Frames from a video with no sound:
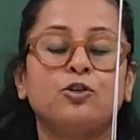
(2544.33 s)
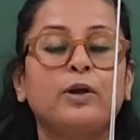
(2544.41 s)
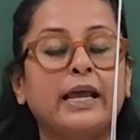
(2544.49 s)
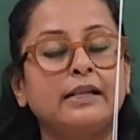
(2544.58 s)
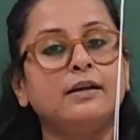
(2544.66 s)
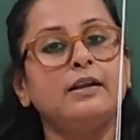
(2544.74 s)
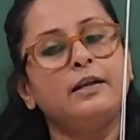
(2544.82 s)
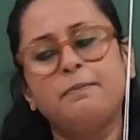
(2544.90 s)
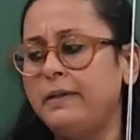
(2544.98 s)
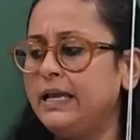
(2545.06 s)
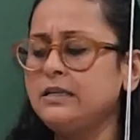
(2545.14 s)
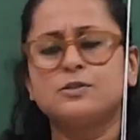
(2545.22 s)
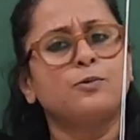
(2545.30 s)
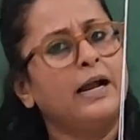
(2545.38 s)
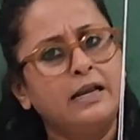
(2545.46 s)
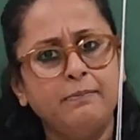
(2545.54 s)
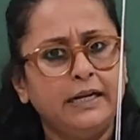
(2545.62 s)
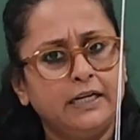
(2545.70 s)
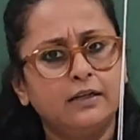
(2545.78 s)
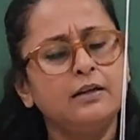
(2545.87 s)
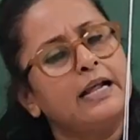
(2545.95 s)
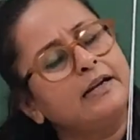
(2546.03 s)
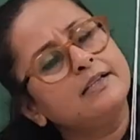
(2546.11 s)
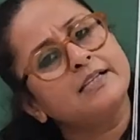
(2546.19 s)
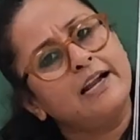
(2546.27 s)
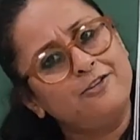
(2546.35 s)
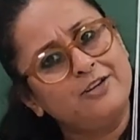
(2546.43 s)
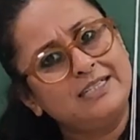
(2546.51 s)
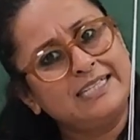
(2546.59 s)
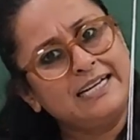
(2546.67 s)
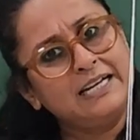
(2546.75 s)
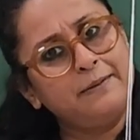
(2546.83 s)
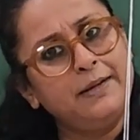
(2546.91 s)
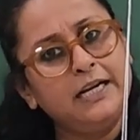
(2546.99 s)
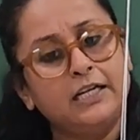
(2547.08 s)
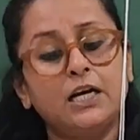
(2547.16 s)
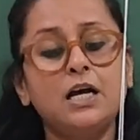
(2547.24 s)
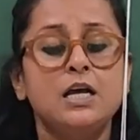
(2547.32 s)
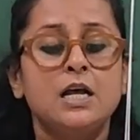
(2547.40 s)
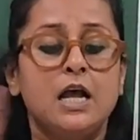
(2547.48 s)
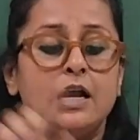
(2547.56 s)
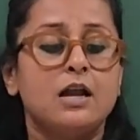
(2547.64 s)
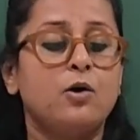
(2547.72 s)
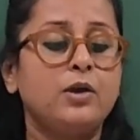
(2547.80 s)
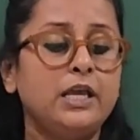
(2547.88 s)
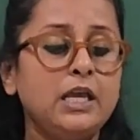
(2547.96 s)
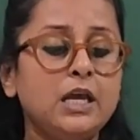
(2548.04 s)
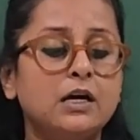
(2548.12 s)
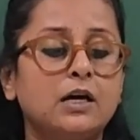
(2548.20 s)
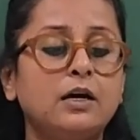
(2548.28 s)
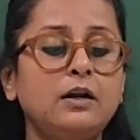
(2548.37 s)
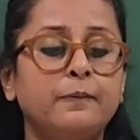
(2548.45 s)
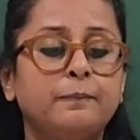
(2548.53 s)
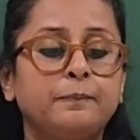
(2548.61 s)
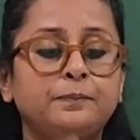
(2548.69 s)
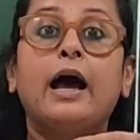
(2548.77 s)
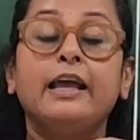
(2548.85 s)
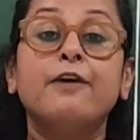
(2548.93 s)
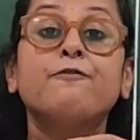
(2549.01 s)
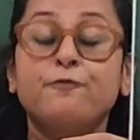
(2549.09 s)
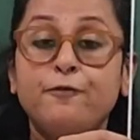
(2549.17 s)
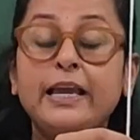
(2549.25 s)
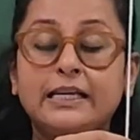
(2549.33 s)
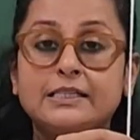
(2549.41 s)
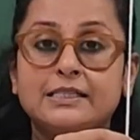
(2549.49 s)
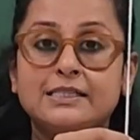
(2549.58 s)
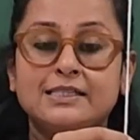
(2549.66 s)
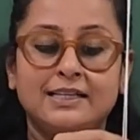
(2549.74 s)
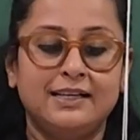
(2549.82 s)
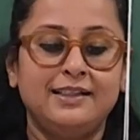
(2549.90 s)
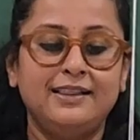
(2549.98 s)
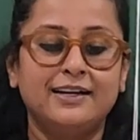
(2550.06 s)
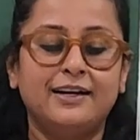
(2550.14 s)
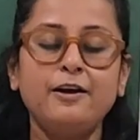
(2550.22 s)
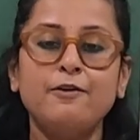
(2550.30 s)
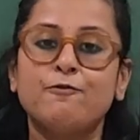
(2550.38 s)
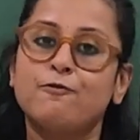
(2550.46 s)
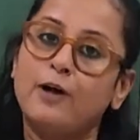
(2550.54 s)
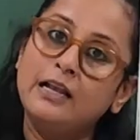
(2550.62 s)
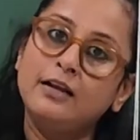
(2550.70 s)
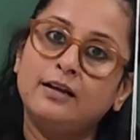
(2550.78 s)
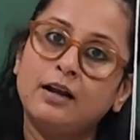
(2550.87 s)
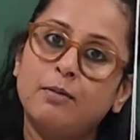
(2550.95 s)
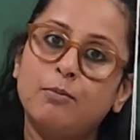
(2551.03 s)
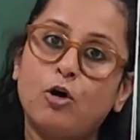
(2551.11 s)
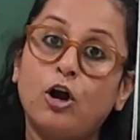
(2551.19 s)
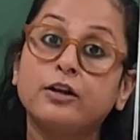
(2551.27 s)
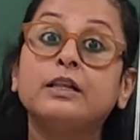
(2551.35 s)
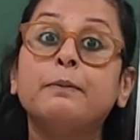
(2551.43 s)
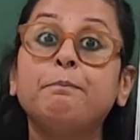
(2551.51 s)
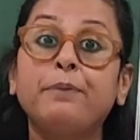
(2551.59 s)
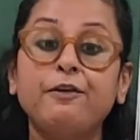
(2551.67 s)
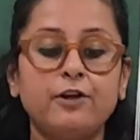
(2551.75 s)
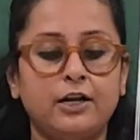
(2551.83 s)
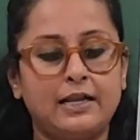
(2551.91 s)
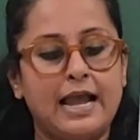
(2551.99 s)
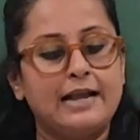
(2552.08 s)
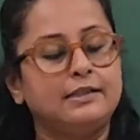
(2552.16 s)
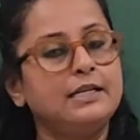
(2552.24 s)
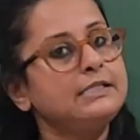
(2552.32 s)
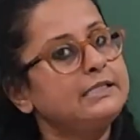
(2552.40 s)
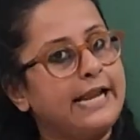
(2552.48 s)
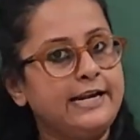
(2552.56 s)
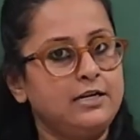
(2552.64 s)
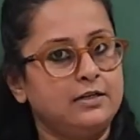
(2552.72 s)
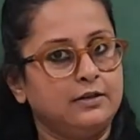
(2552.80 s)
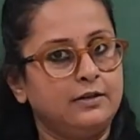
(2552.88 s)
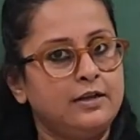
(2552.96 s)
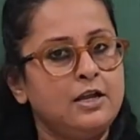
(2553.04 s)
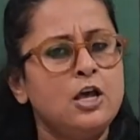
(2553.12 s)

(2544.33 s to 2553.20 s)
Together it makes 1 meter, that is 100 centimeter. Now here I have fixed the fulcrum or the pivot at the center.